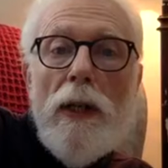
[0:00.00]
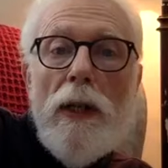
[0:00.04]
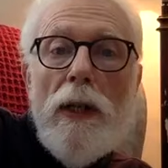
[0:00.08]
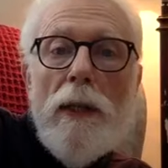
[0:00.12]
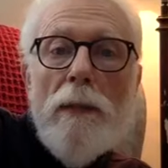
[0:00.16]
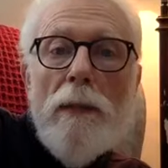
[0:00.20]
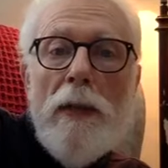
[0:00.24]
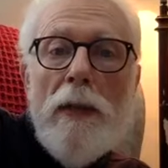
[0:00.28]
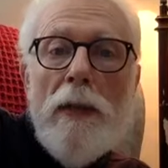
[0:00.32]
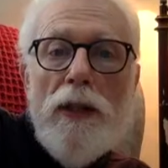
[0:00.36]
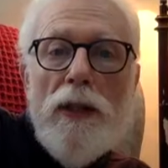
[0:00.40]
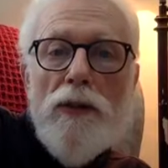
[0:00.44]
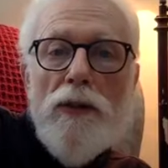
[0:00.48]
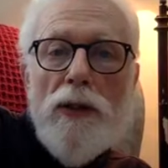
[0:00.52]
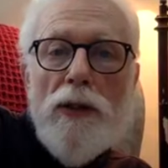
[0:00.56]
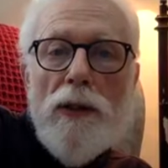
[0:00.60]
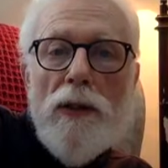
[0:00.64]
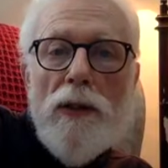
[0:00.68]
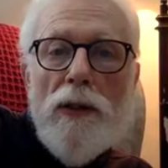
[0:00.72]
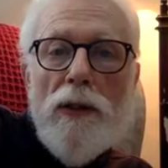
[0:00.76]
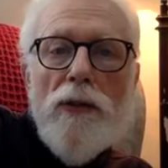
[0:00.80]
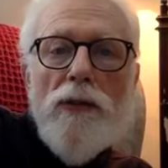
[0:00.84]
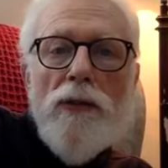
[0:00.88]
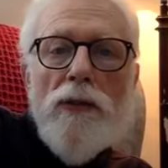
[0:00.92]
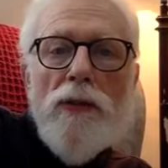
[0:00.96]

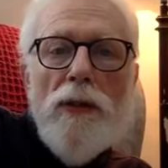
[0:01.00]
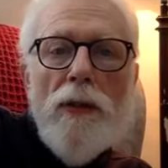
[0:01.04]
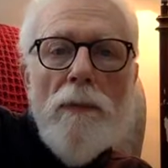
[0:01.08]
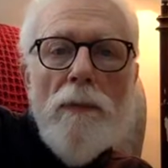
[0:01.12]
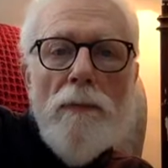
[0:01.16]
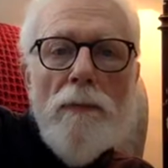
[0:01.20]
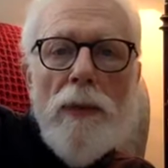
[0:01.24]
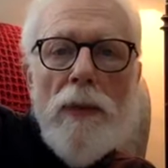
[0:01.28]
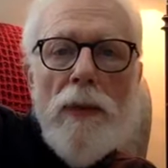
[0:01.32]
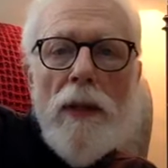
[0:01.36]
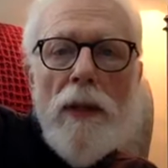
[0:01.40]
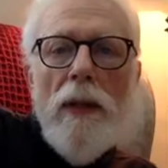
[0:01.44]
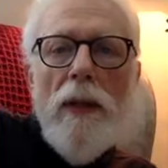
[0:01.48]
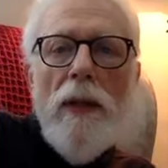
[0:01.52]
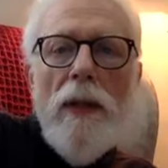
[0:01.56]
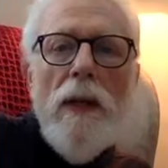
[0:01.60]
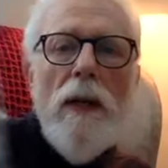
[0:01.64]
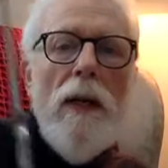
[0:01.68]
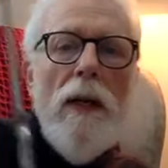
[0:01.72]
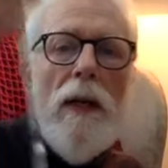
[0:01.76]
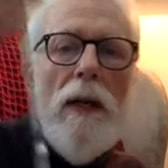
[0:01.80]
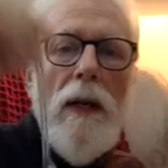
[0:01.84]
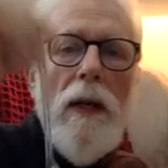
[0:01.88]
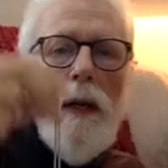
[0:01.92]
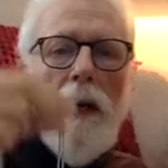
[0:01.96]
images
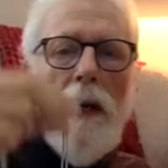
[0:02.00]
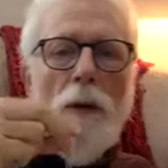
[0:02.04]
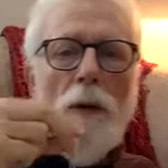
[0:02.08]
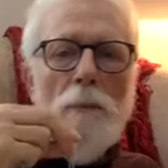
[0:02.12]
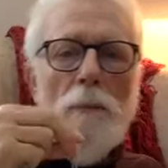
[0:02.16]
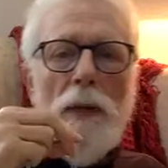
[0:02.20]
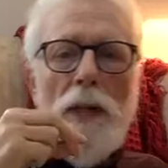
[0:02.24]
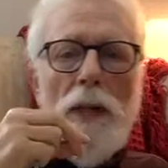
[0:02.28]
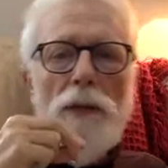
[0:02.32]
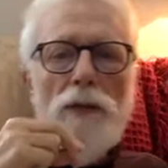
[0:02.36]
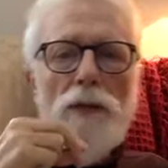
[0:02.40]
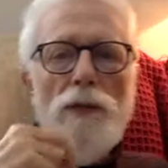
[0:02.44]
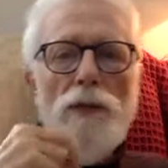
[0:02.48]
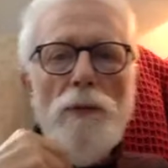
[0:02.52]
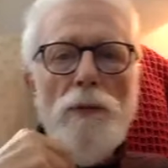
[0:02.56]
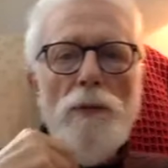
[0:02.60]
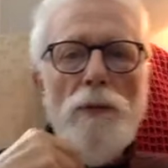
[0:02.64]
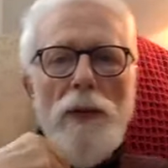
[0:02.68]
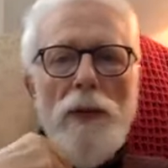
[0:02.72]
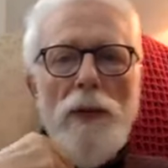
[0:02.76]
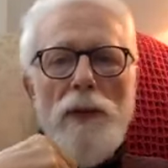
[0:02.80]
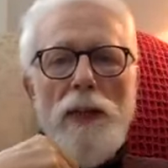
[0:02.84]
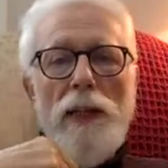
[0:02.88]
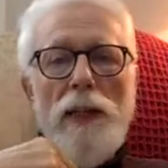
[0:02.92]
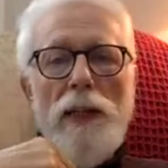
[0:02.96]
are placed
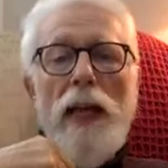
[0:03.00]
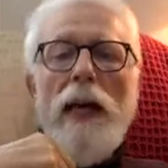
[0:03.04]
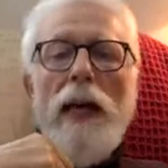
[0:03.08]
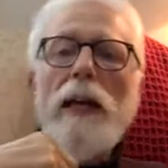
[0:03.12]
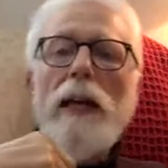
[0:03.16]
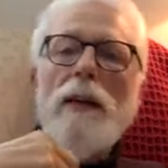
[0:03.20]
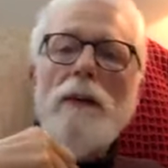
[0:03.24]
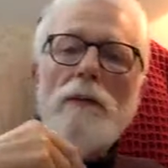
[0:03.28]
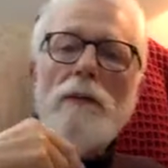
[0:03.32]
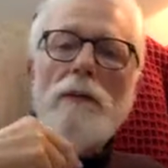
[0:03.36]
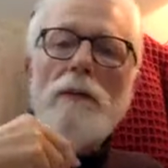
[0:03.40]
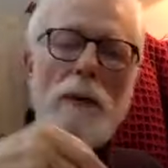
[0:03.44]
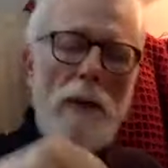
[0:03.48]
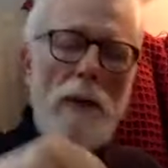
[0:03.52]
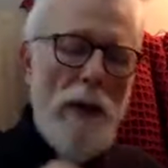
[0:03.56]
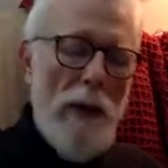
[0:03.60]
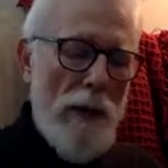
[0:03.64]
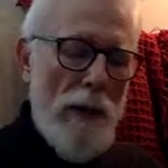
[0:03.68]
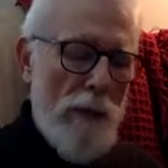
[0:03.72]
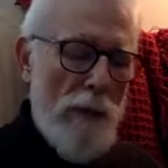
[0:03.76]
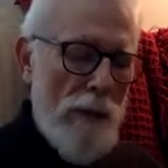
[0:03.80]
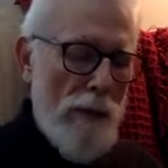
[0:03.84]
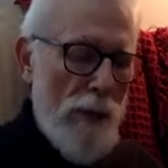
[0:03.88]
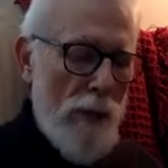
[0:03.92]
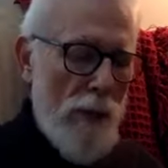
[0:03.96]
around the neck of
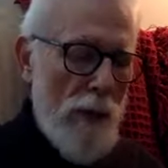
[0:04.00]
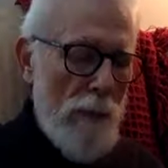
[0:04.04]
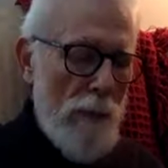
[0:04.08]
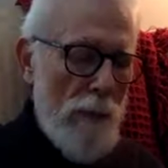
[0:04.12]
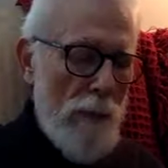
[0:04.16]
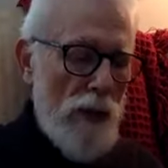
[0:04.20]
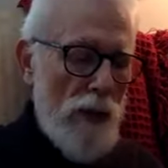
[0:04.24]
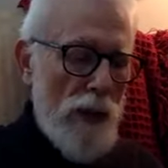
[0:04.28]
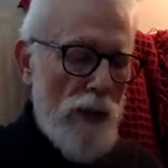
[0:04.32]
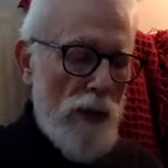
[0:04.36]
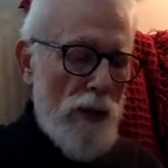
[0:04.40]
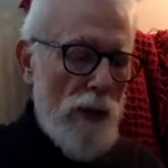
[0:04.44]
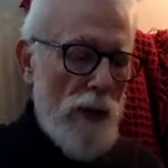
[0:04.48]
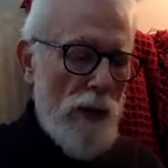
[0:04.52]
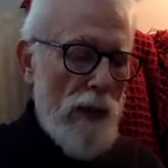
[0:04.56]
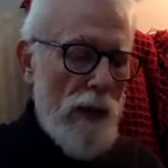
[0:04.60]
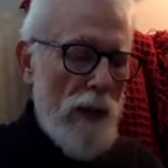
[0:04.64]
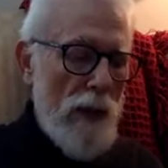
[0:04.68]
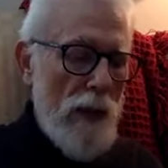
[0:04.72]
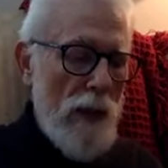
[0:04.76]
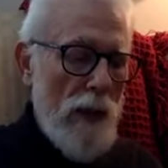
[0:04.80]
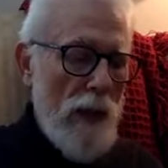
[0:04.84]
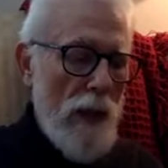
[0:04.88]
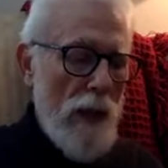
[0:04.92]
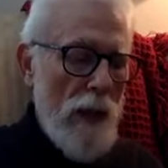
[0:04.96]
the magician
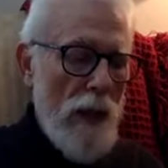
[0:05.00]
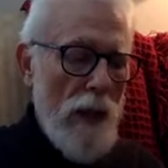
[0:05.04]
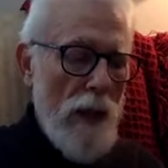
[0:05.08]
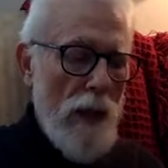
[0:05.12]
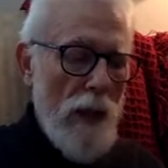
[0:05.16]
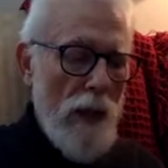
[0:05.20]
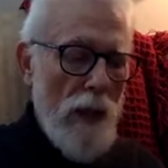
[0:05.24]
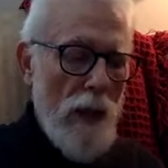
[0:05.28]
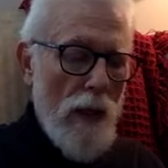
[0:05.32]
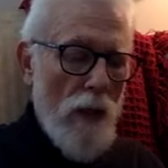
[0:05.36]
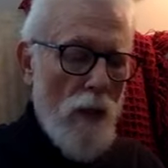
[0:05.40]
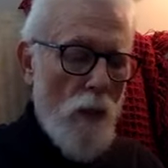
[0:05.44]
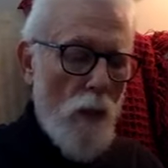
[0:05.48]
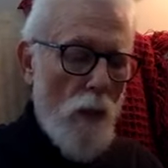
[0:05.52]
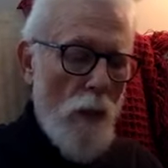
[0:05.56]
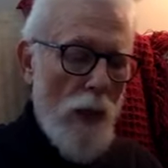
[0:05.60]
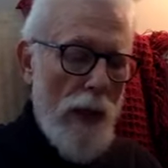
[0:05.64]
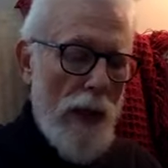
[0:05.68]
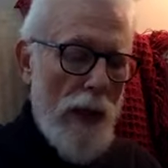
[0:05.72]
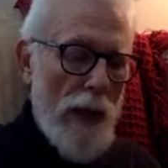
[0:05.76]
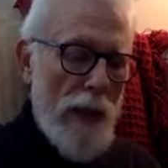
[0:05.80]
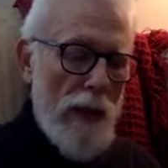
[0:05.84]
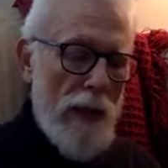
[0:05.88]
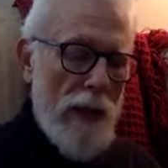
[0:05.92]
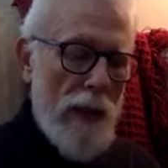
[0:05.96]

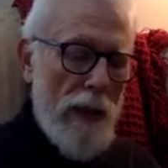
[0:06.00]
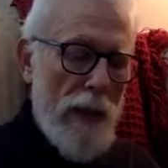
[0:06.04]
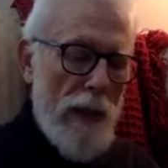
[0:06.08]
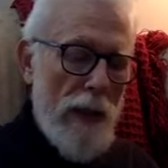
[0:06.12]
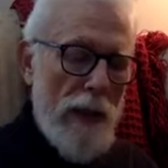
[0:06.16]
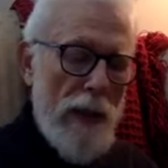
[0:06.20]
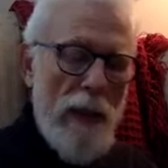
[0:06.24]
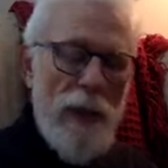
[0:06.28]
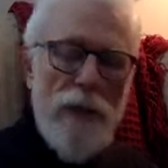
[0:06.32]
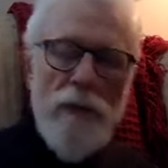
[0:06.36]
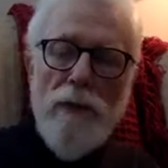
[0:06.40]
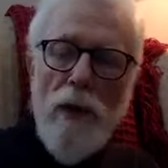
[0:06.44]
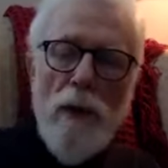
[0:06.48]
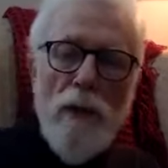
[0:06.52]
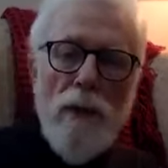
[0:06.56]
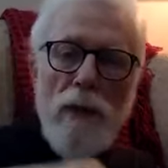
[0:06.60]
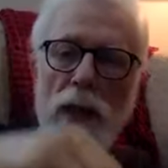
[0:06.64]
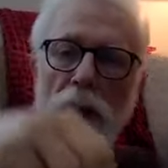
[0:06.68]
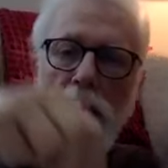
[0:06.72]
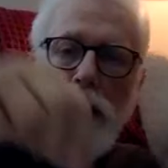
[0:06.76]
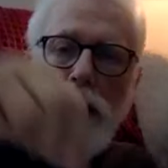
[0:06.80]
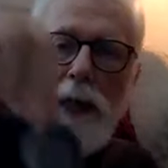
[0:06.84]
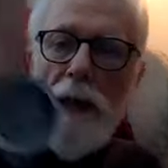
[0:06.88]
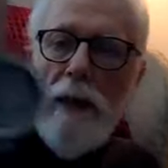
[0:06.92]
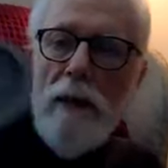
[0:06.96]
when
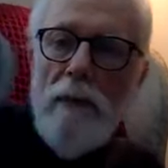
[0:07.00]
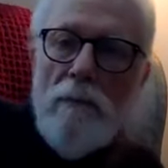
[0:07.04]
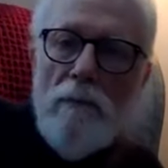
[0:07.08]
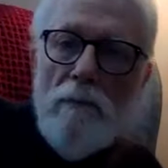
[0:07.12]
evoking